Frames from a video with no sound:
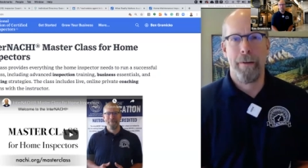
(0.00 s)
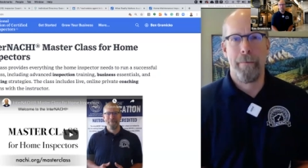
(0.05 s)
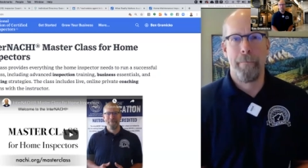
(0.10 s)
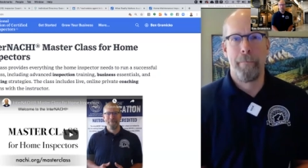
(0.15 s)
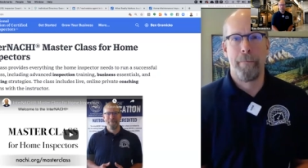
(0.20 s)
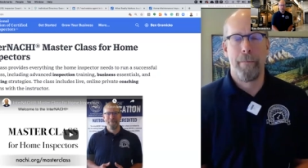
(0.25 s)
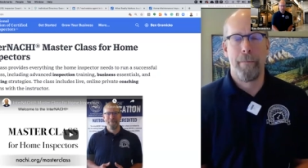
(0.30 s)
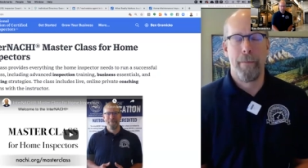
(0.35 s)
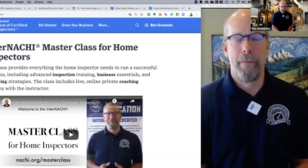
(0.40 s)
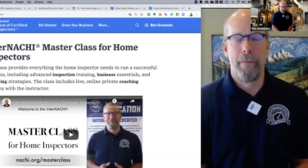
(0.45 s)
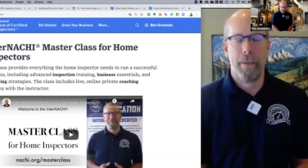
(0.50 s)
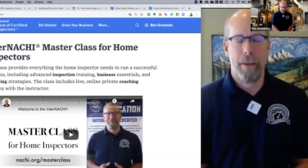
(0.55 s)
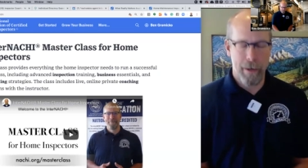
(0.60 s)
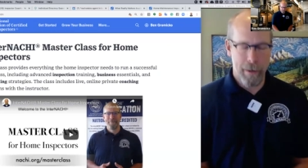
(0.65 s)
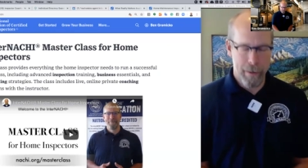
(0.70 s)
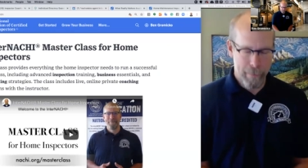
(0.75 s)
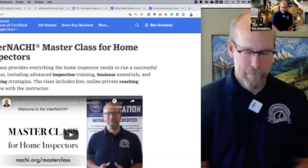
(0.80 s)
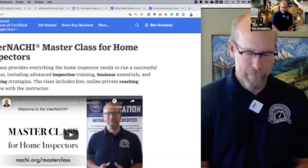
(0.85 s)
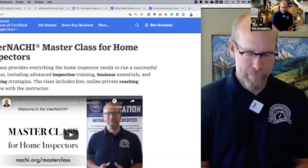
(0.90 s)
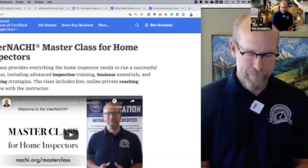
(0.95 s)

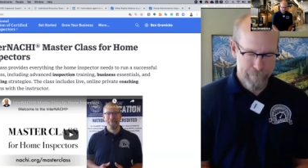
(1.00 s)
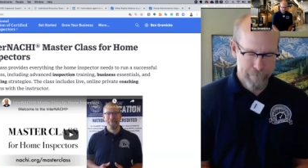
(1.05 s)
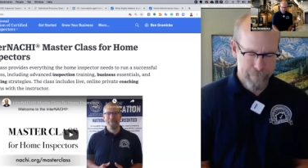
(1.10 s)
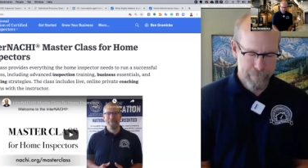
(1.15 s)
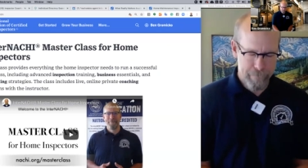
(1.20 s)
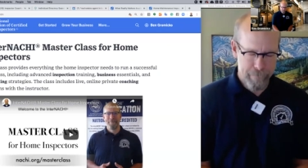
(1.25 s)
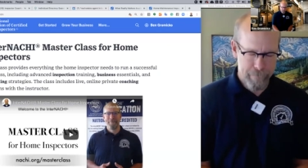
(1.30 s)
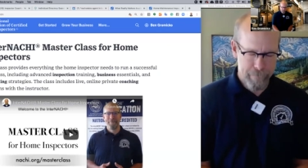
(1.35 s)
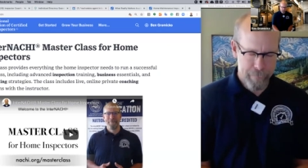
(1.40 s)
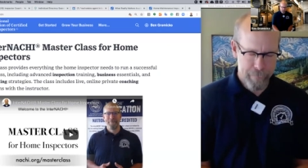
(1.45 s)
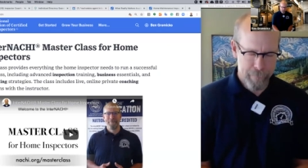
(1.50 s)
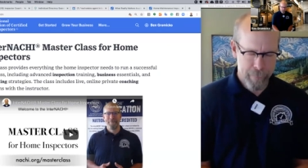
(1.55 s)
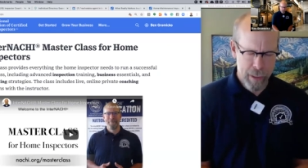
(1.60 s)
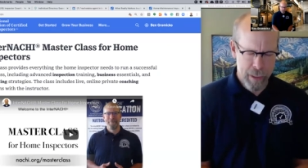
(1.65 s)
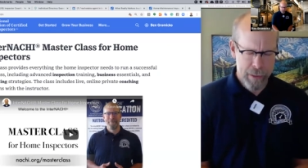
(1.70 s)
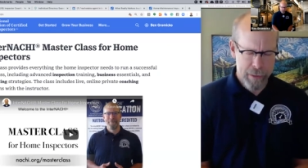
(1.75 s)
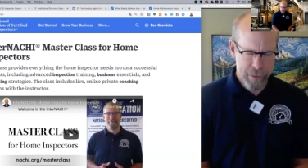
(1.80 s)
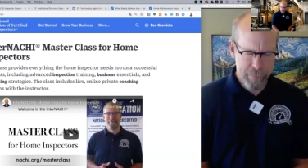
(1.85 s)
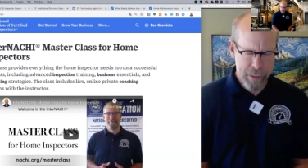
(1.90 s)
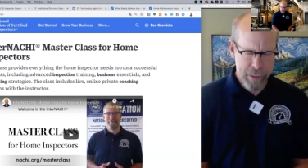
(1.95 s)
Um,
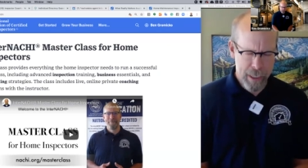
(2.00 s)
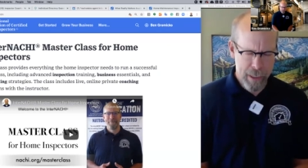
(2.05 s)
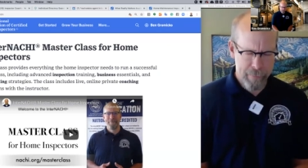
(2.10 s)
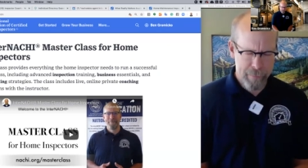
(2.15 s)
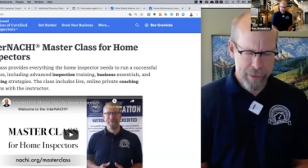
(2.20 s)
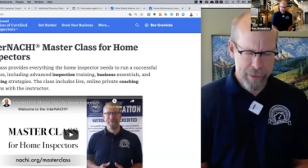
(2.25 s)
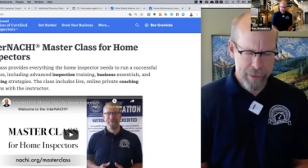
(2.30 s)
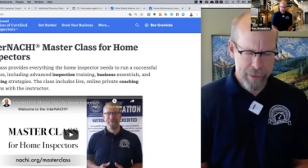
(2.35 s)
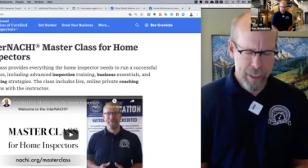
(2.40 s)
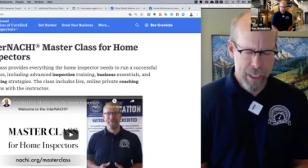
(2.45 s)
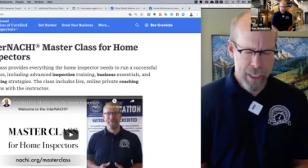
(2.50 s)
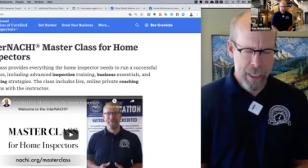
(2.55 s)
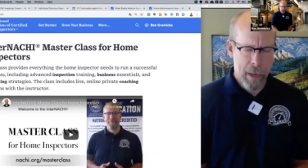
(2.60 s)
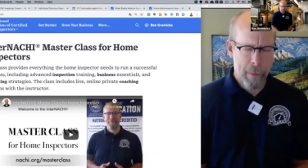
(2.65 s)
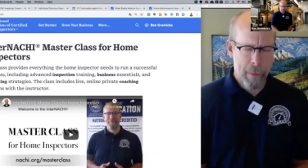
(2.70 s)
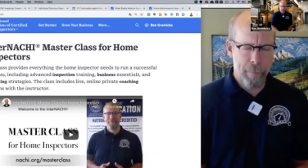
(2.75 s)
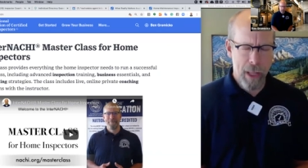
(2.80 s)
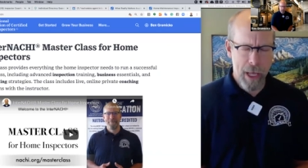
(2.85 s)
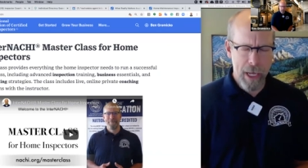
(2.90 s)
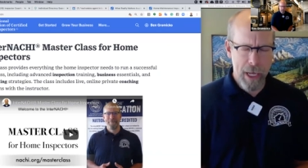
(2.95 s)
sometimes the
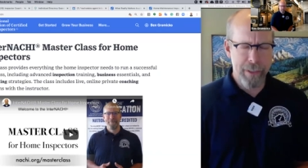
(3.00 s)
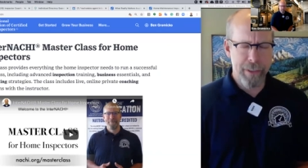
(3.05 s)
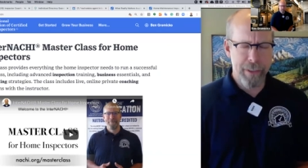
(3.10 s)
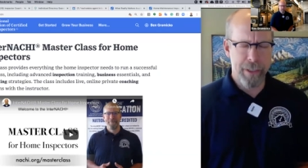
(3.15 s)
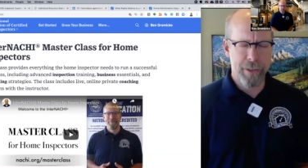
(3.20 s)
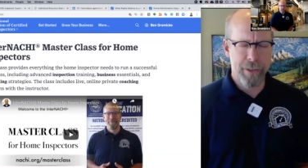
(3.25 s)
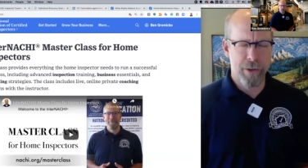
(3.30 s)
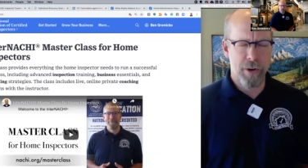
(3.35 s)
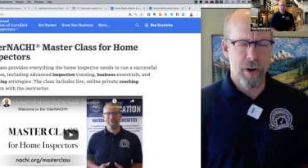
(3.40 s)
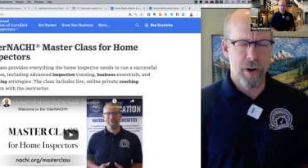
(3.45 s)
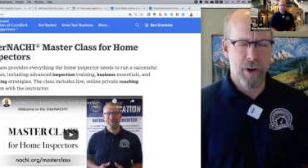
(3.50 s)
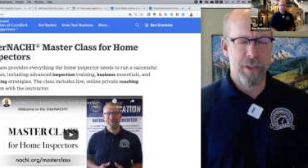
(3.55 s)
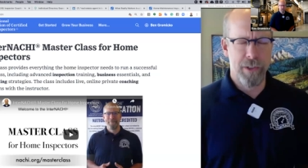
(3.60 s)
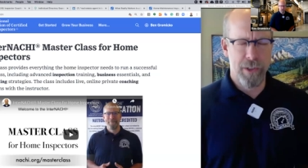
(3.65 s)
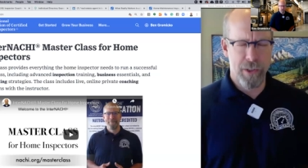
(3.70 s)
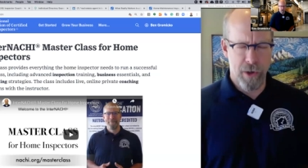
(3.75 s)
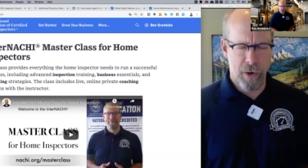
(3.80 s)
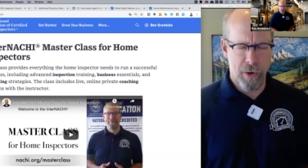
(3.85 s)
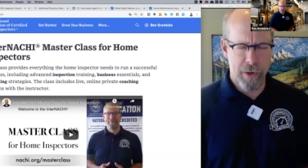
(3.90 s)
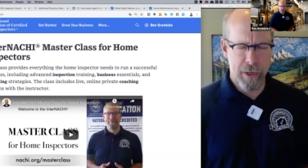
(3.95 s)
appliances are not
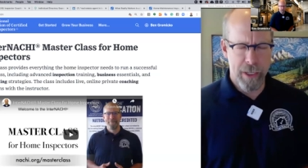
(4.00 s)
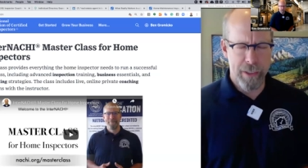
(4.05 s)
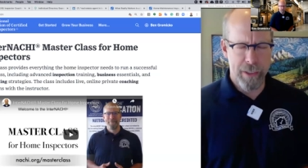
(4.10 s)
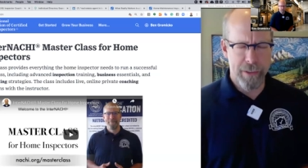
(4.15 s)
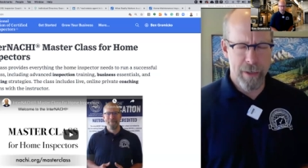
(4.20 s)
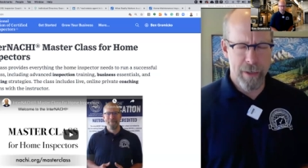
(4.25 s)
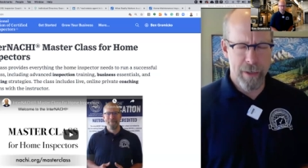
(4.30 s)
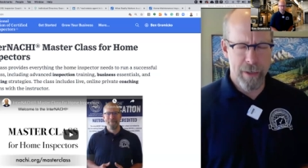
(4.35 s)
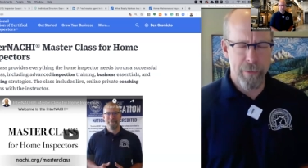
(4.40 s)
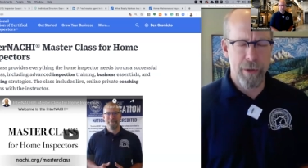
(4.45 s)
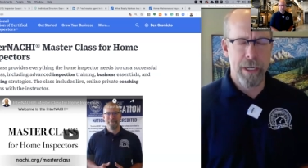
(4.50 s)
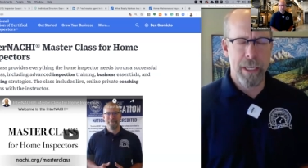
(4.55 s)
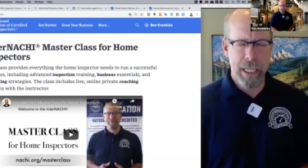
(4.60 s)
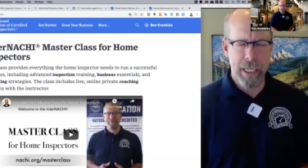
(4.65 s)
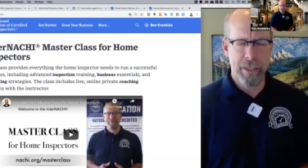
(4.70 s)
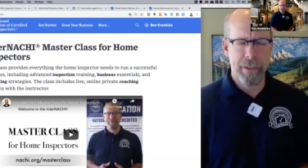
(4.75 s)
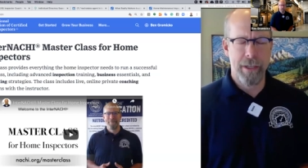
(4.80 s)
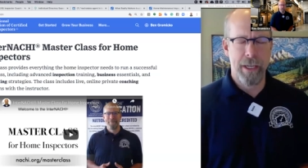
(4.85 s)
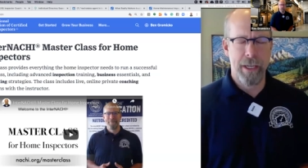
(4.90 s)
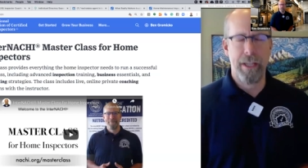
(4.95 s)
installed and someone
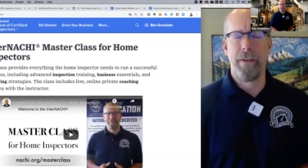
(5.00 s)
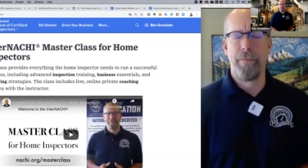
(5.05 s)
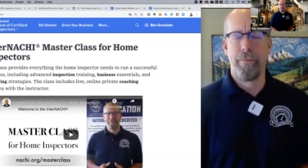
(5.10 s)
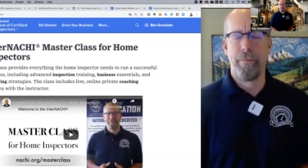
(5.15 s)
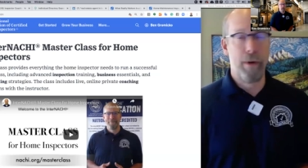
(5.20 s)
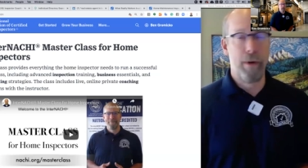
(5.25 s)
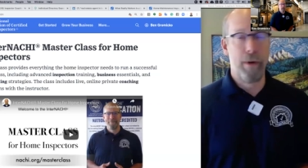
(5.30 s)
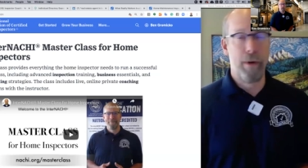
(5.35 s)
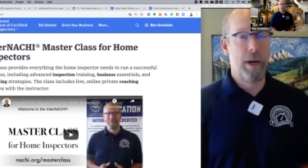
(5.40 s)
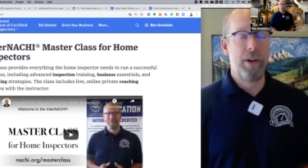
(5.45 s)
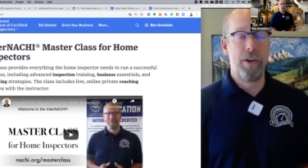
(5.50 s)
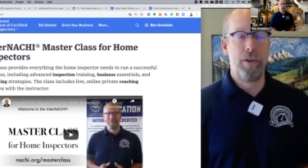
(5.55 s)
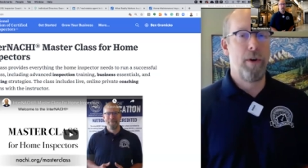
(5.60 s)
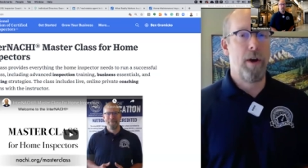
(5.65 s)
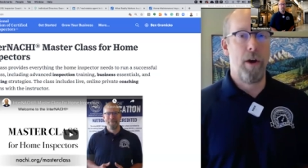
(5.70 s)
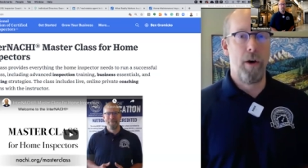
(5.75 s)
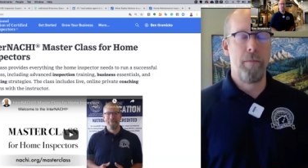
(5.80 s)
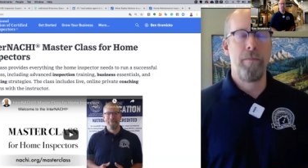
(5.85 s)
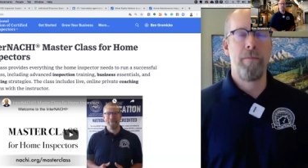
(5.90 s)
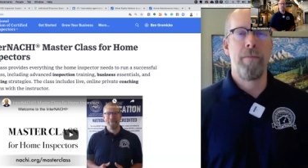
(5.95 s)
needs in a brand new
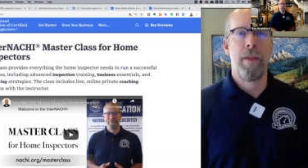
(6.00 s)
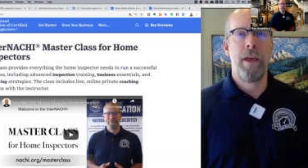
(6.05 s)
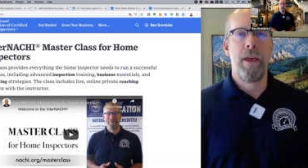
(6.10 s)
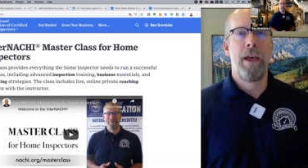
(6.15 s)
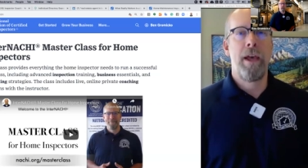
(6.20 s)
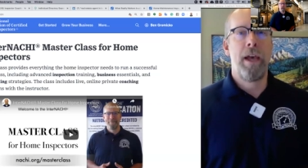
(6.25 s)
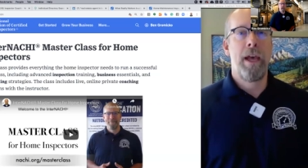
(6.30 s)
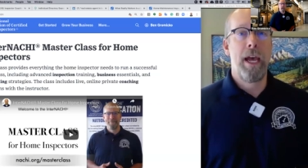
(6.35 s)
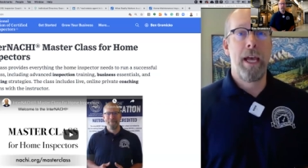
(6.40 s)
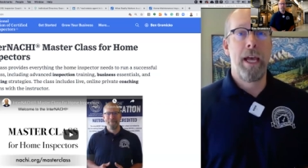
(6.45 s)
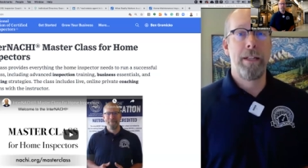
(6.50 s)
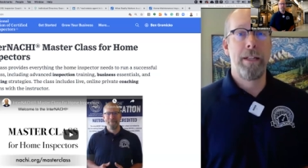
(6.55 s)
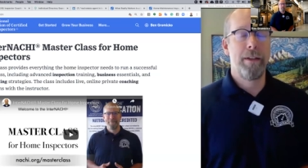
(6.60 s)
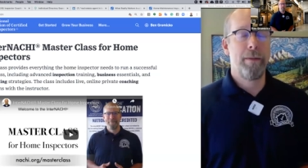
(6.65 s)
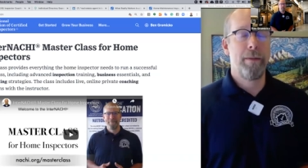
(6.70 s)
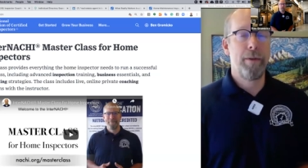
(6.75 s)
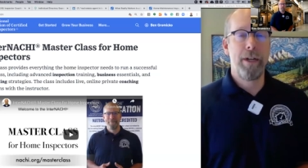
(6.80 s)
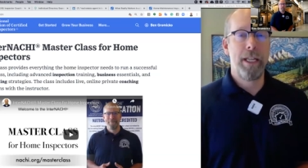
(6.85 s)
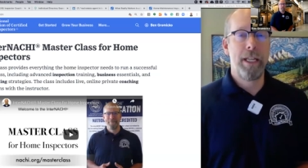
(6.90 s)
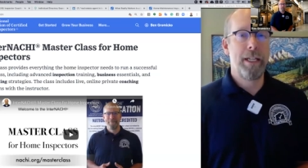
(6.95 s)
home and
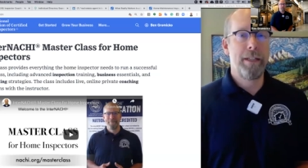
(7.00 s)
someone needs